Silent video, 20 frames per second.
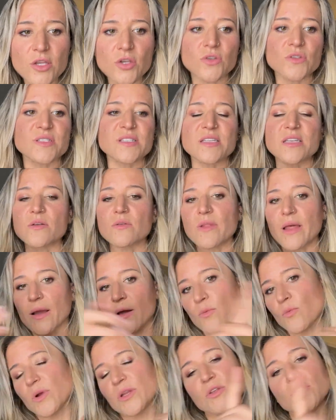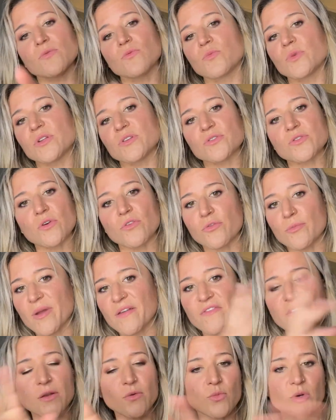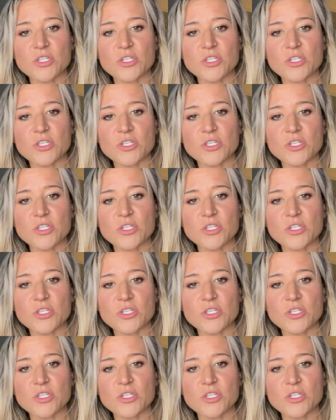You'll see, like, when you scroll through my feed,